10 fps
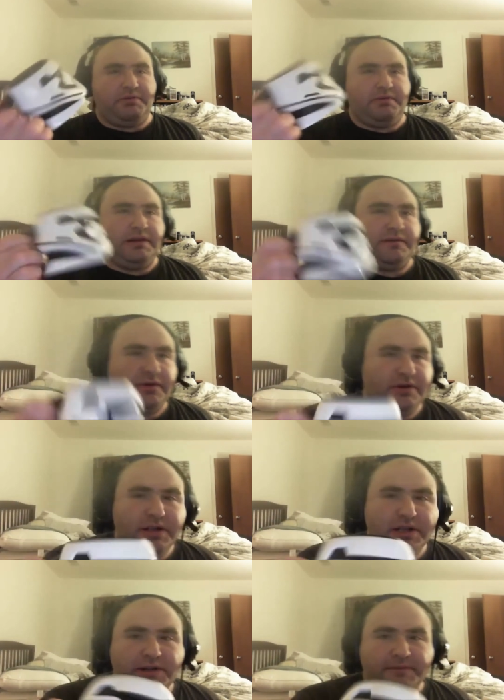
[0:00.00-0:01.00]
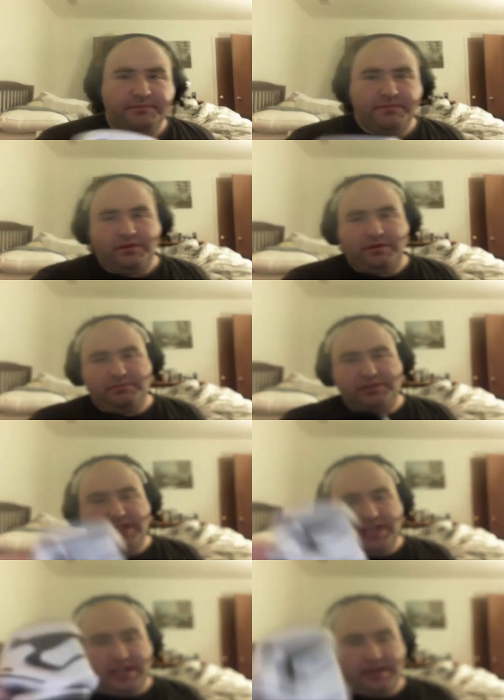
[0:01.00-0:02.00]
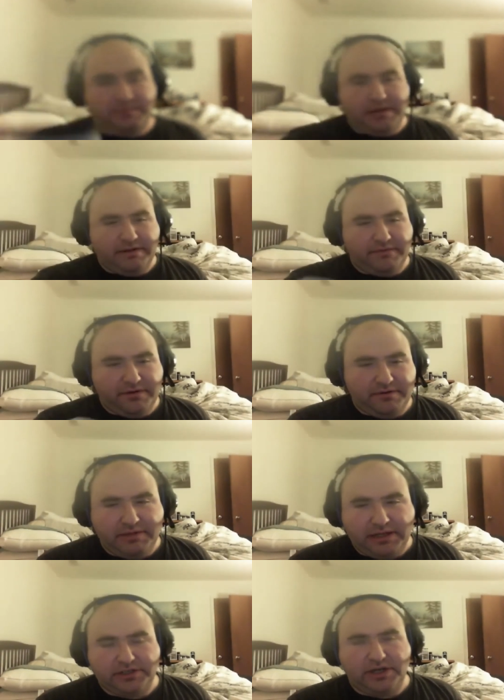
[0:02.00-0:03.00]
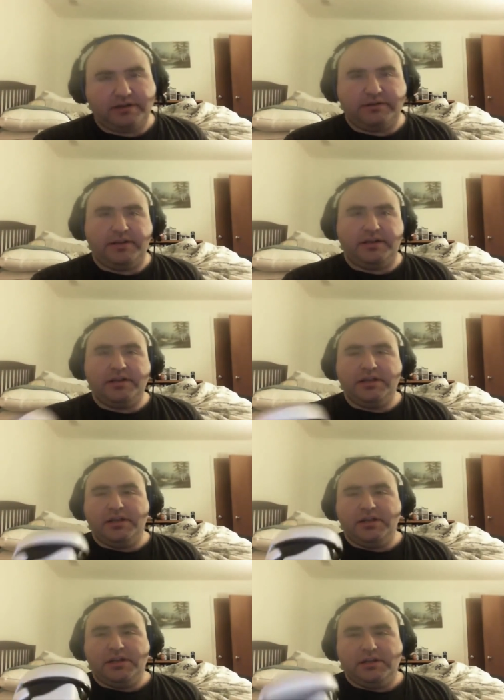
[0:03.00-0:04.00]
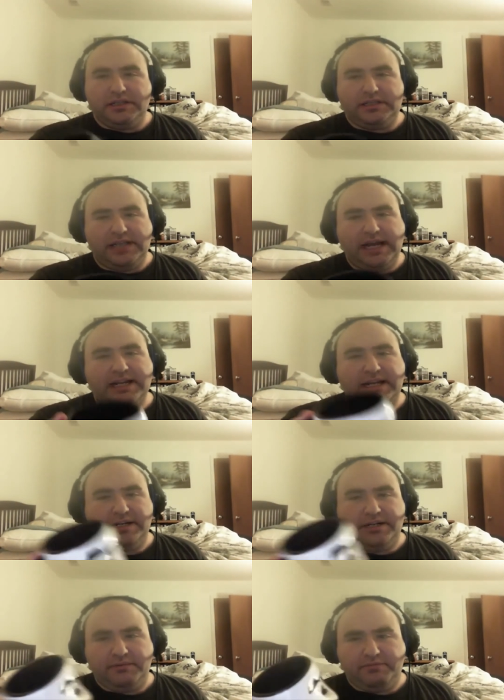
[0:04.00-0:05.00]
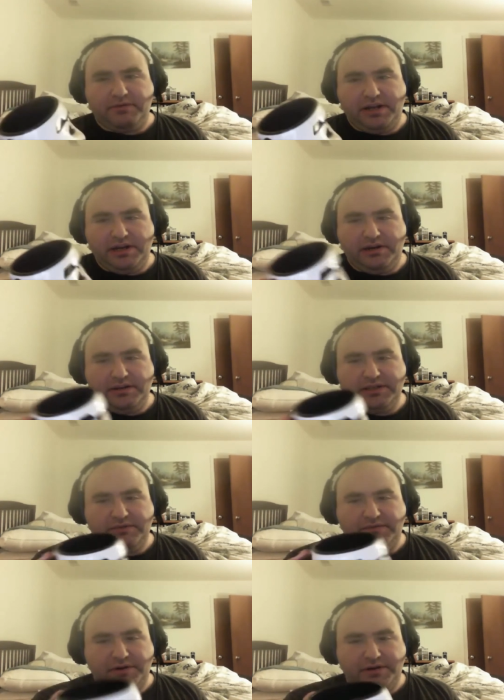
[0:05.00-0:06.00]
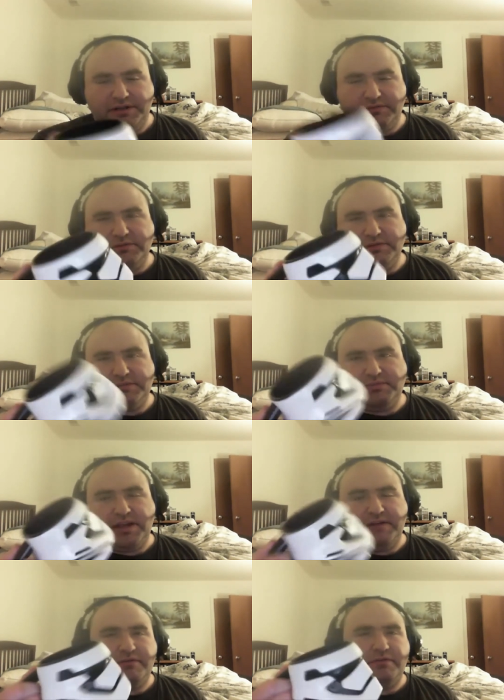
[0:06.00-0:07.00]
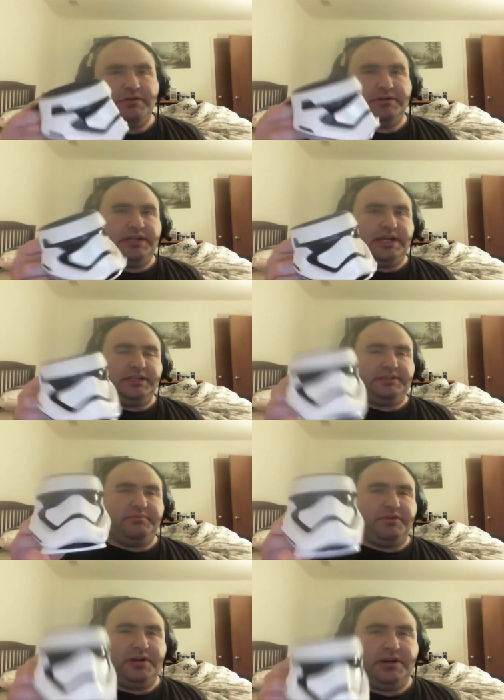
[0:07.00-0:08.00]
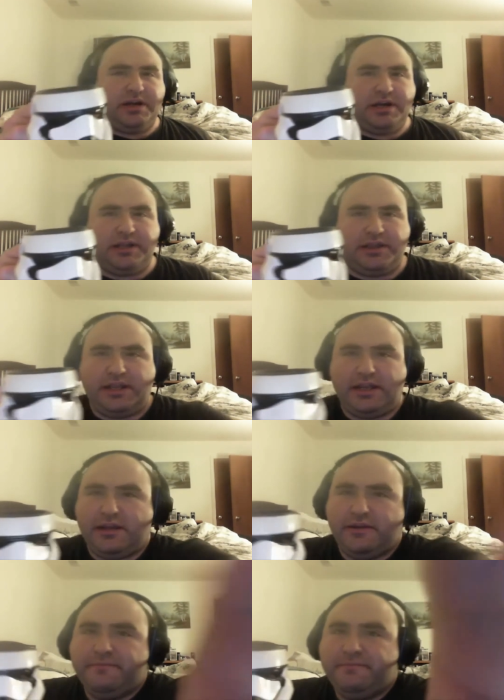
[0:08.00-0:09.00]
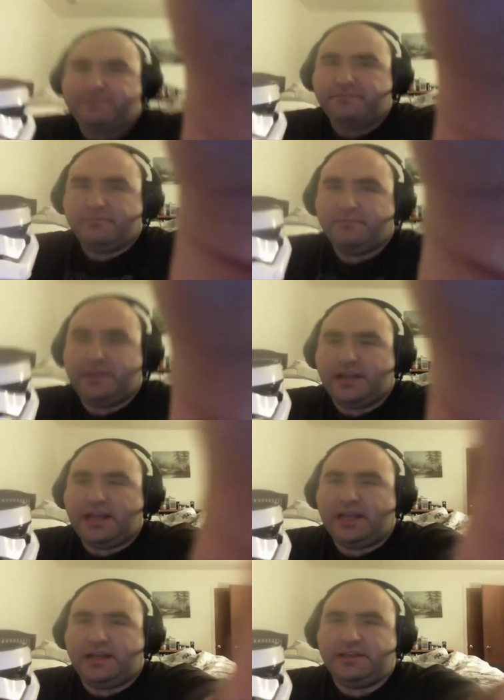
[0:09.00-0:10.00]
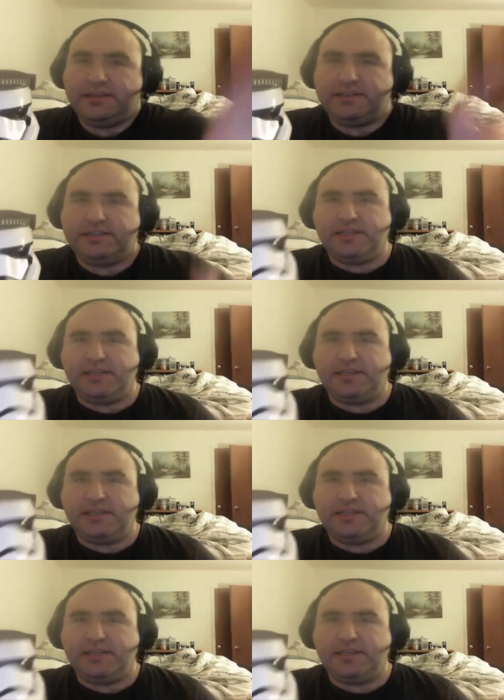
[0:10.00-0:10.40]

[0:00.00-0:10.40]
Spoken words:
cup or whatever. Or tea, whatever, hot chocolate. This is that kind of cup right here. This is very nice. Well, display, of course, yes. But other than that, yeah,